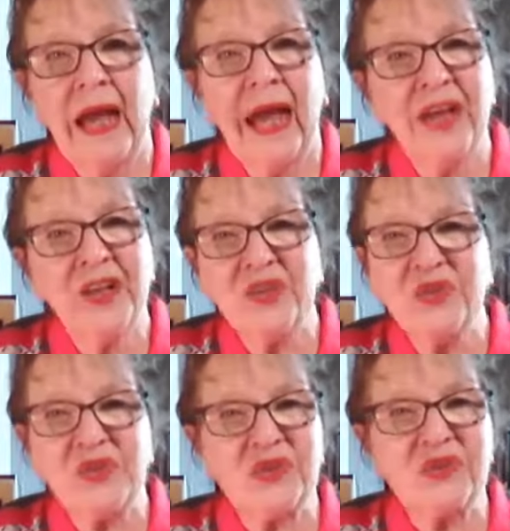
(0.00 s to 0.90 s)
How do
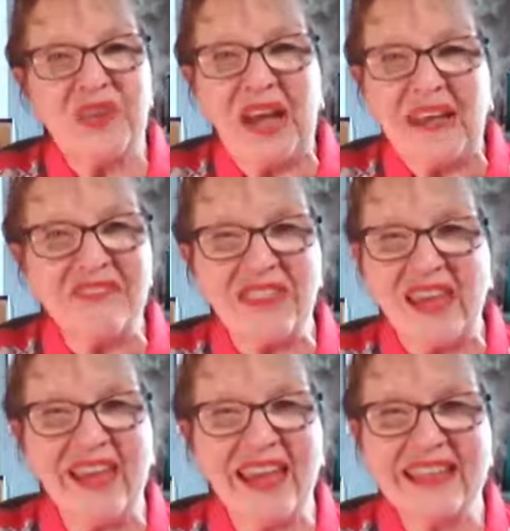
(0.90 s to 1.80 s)
you survive
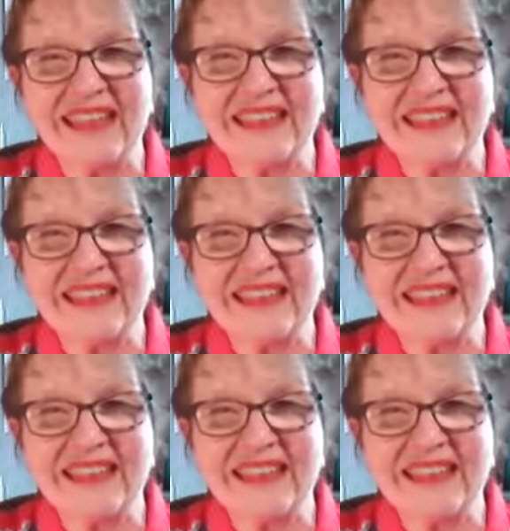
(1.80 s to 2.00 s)
that?